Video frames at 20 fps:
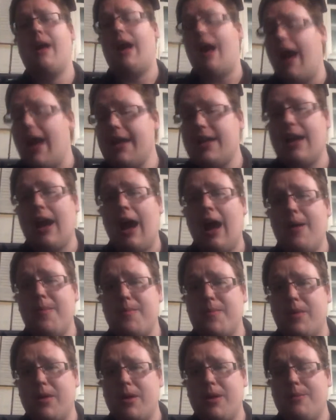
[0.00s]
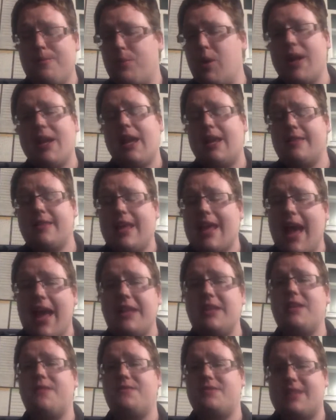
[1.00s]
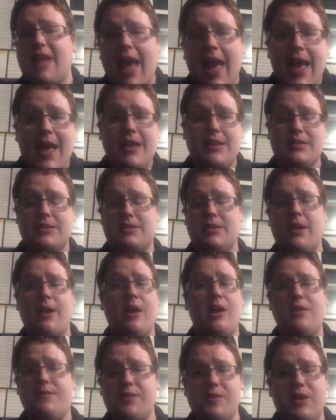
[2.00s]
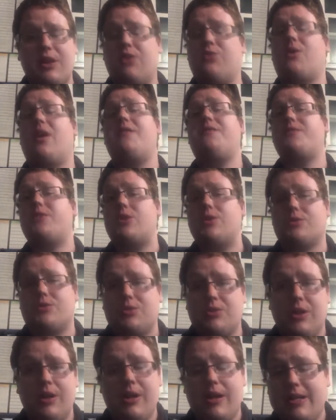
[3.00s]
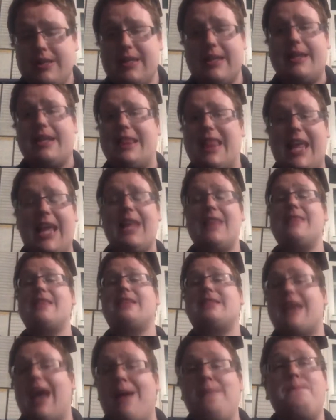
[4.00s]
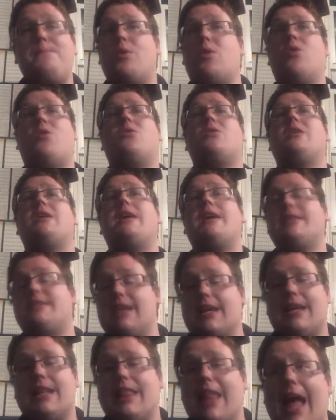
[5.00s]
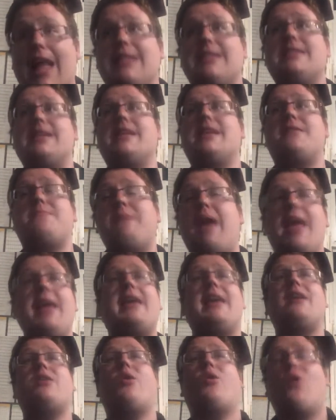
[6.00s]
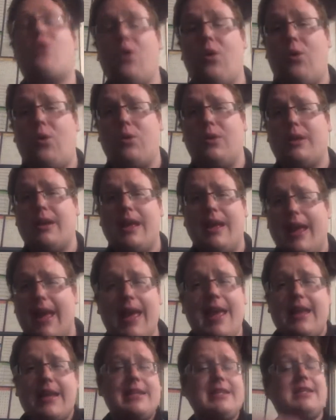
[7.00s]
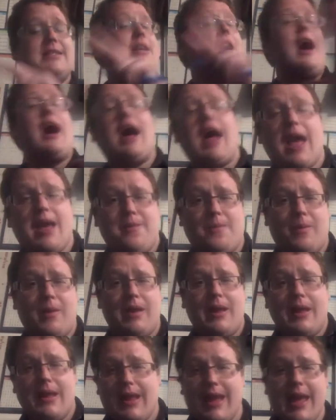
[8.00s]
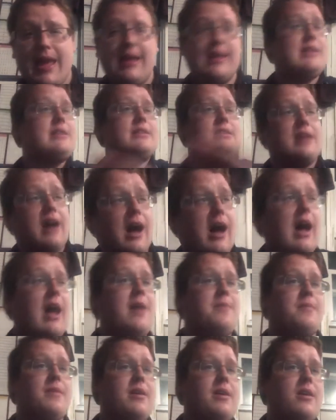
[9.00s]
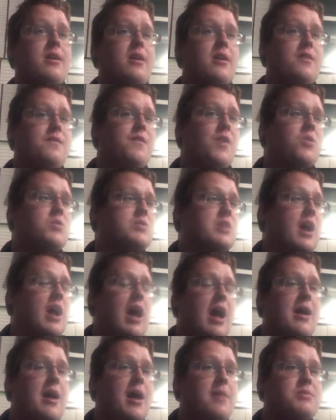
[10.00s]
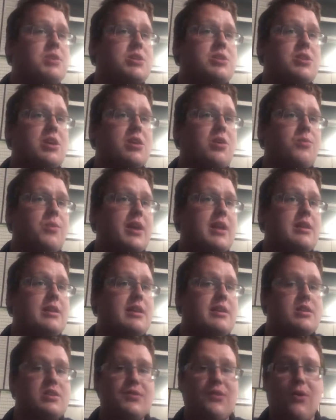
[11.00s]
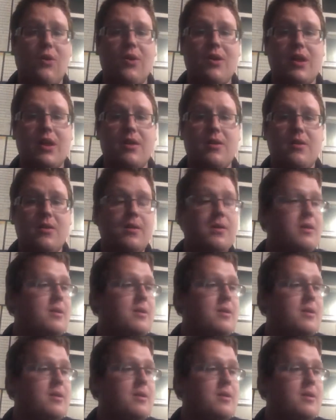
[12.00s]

I come bringing the end of days for the grifters to clean the temple, to cleanse it and make it whole. It is time. It is time. Folks, I, am just going to read these for you.